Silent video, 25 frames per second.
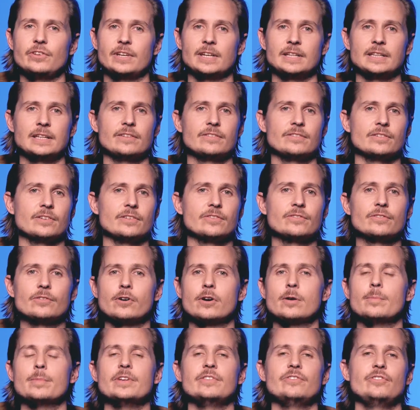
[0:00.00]
You can listen to
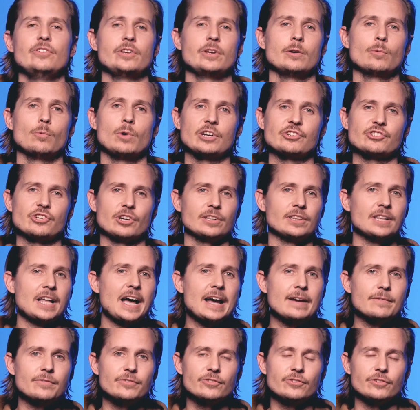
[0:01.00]
sermons, you can watch our
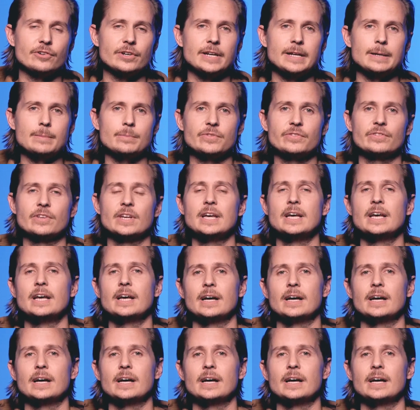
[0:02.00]
live streams,